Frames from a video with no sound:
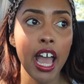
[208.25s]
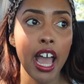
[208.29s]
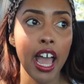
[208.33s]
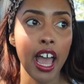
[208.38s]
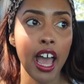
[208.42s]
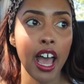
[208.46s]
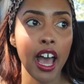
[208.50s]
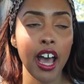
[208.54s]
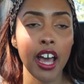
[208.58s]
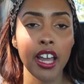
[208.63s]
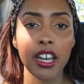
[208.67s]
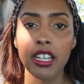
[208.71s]

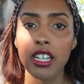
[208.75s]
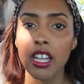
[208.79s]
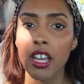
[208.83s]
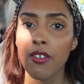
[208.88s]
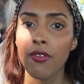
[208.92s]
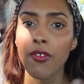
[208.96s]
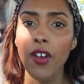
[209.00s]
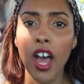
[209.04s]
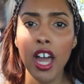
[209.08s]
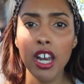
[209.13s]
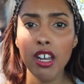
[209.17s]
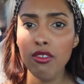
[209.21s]
And
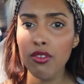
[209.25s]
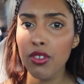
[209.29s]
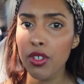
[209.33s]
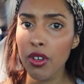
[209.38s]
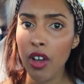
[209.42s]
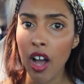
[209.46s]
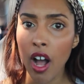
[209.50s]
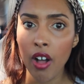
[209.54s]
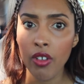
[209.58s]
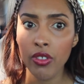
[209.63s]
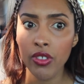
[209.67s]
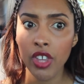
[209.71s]
if any of you
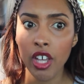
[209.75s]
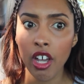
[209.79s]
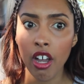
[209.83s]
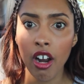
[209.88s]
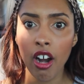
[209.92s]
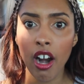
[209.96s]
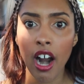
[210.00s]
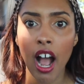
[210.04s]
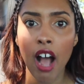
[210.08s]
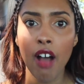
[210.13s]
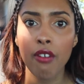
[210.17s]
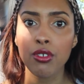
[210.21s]
out
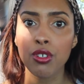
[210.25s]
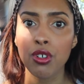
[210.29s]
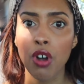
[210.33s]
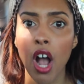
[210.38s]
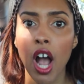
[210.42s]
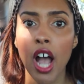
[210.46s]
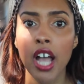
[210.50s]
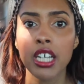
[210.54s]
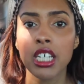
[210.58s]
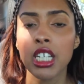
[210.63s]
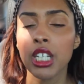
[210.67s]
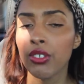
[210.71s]
there have
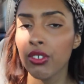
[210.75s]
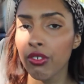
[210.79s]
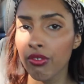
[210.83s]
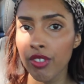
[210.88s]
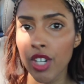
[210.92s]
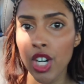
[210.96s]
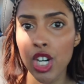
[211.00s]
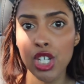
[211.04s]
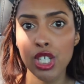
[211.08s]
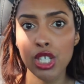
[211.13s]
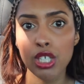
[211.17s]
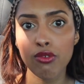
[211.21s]
tried different
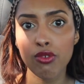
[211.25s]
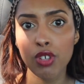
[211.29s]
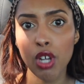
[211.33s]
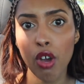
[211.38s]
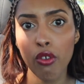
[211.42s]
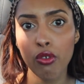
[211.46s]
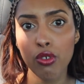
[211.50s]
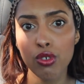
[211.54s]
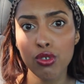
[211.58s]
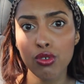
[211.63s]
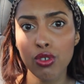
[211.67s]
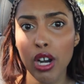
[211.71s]
versions of
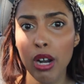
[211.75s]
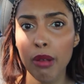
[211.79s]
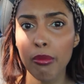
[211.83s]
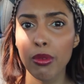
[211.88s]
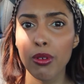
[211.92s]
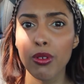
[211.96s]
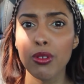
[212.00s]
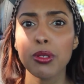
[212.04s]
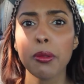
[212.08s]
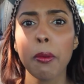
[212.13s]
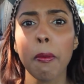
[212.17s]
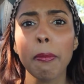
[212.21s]
tofu
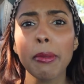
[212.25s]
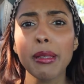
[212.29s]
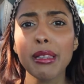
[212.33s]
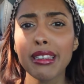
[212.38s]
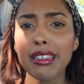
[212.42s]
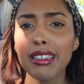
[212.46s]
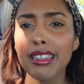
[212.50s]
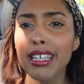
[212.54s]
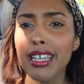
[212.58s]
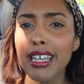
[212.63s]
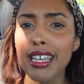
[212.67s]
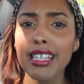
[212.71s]
scrambles,
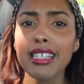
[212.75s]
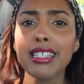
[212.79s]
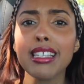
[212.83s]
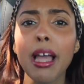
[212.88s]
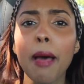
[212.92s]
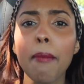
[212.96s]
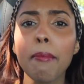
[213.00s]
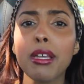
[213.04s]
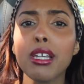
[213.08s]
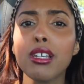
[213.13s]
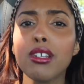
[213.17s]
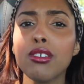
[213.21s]
please
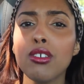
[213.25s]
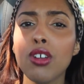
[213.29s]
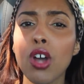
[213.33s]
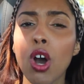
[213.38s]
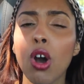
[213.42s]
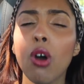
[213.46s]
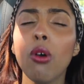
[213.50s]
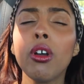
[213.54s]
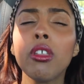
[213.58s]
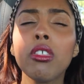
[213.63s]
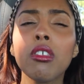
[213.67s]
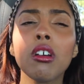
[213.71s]
let me
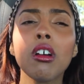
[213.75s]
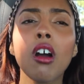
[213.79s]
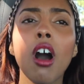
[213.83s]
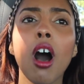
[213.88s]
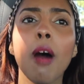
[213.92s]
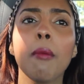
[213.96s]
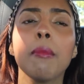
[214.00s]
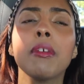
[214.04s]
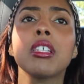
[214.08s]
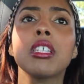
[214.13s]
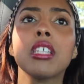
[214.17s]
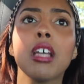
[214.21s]
know in the
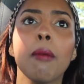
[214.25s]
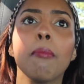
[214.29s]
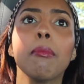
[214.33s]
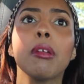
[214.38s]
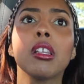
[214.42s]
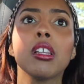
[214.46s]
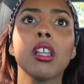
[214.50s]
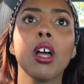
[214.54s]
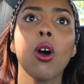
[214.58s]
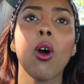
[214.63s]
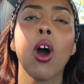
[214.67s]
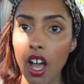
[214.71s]
comments down
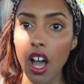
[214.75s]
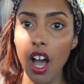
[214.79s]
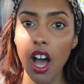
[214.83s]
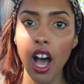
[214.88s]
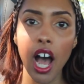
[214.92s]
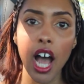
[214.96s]
below.